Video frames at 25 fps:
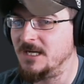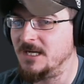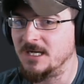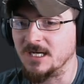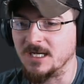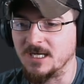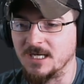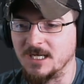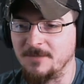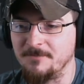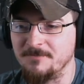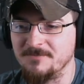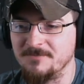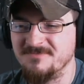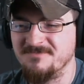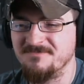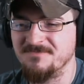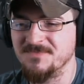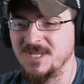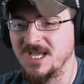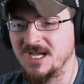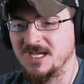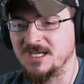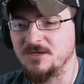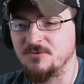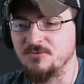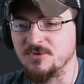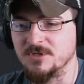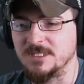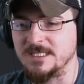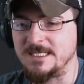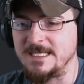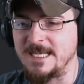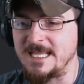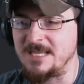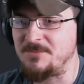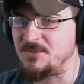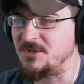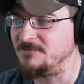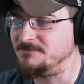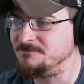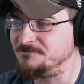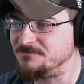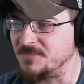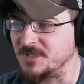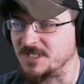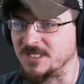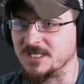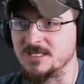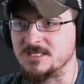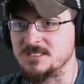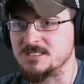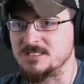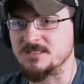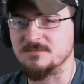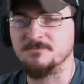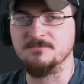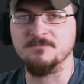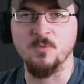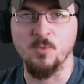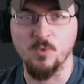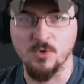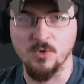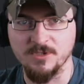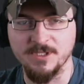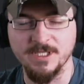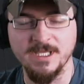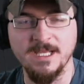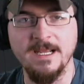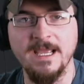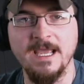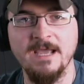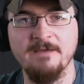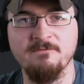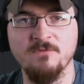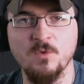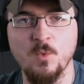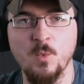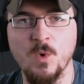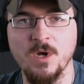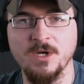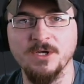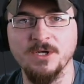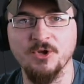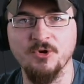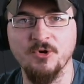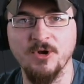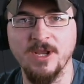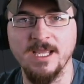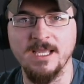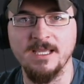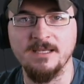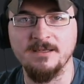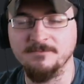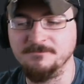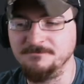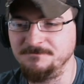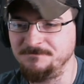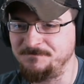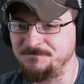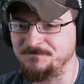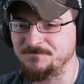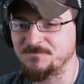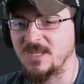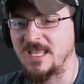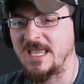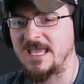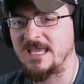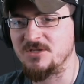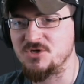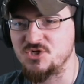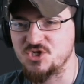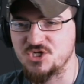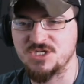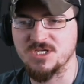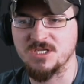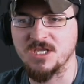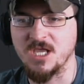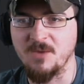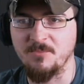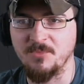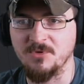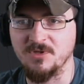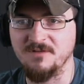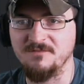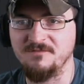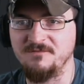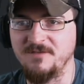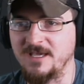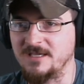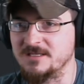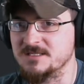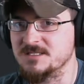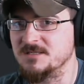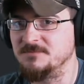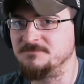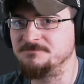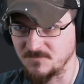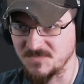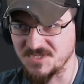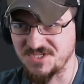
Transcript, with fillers: Um, not going to really name it because we're only going to have the one grade and just a couple effects.